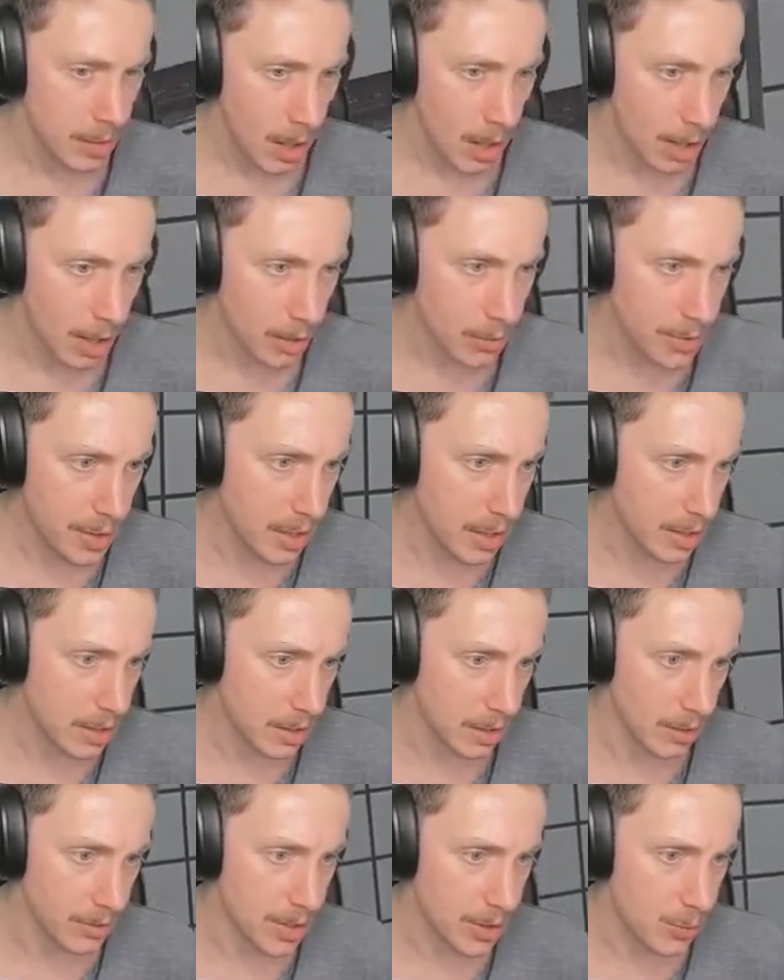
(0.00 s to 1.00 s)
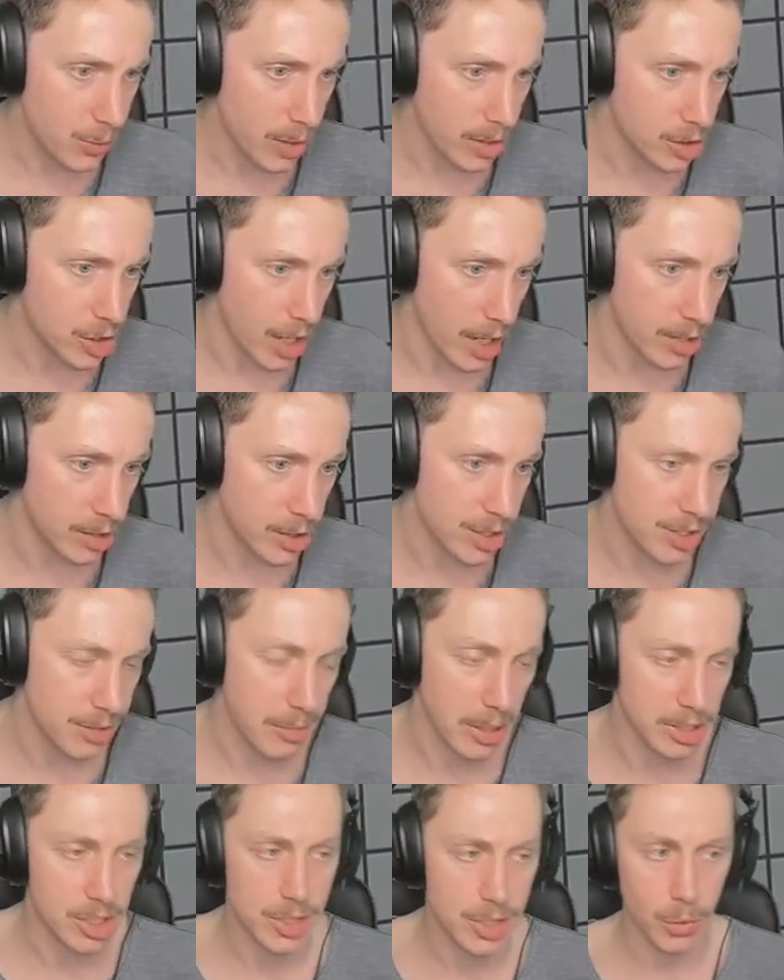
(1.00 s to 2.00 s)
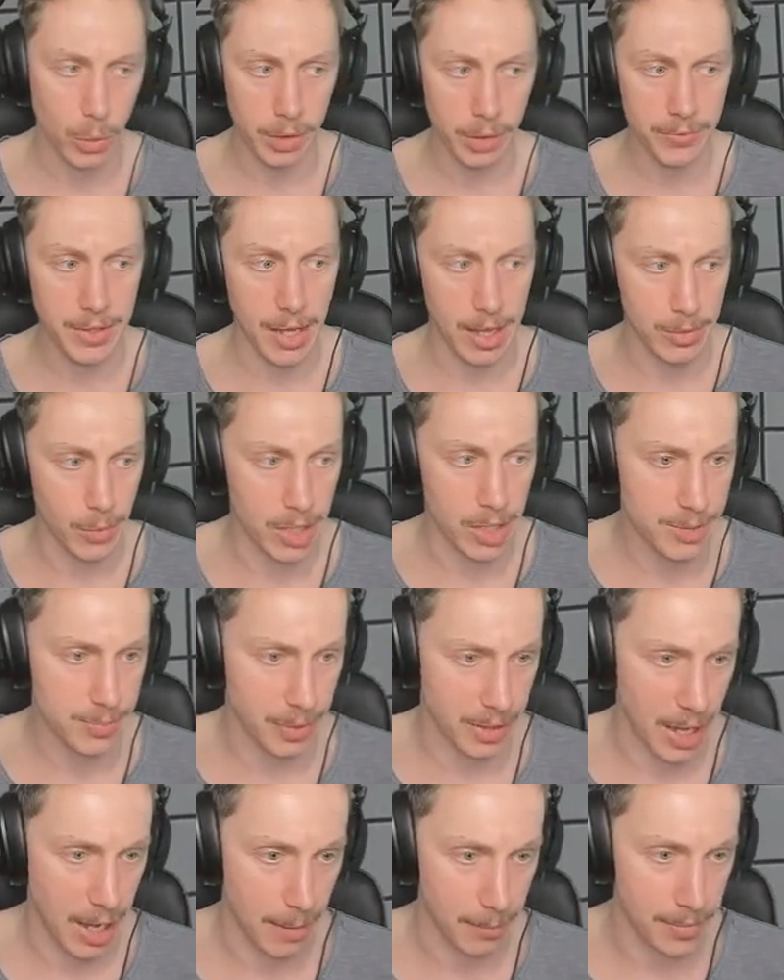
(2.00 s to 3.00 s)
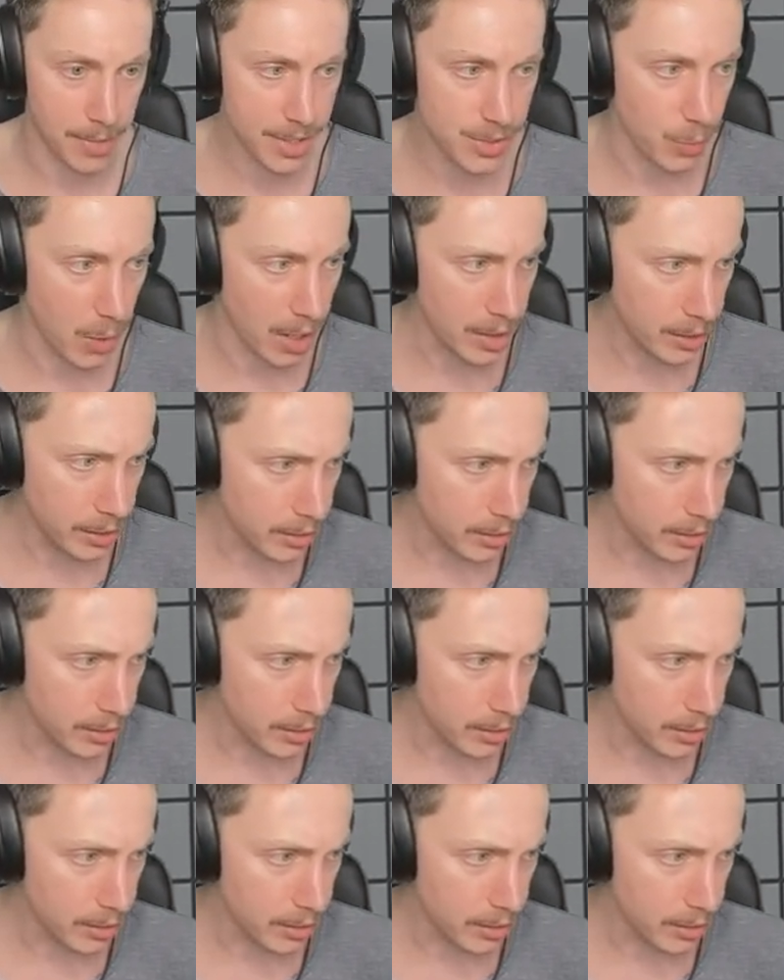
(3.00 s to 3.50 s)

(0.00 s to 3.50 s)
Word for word: I don't think this one changes so much as all of the other ones become this one.